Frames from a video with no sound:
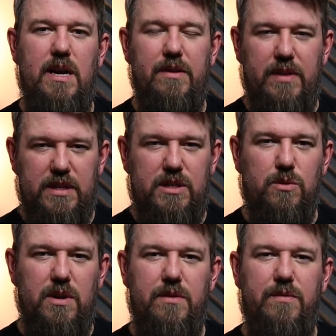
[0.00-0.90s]
If that
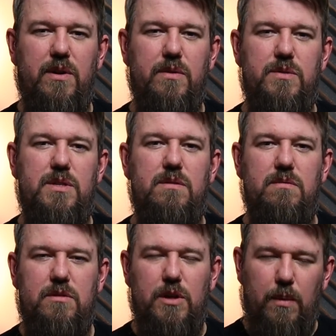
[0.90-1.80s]
story involves
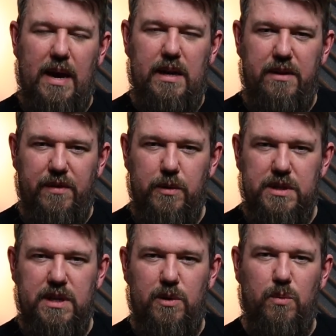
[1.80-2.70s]
directly
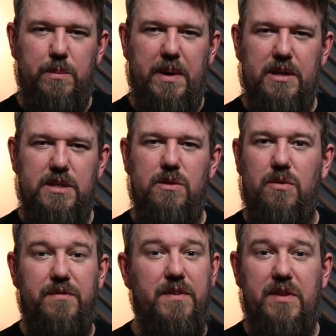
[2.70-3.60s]
focusing on one person
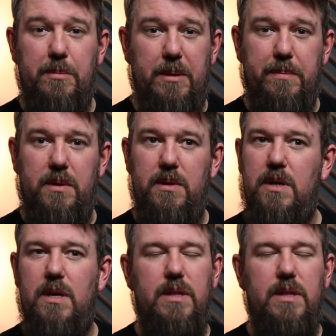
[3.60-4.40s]
or 50 people,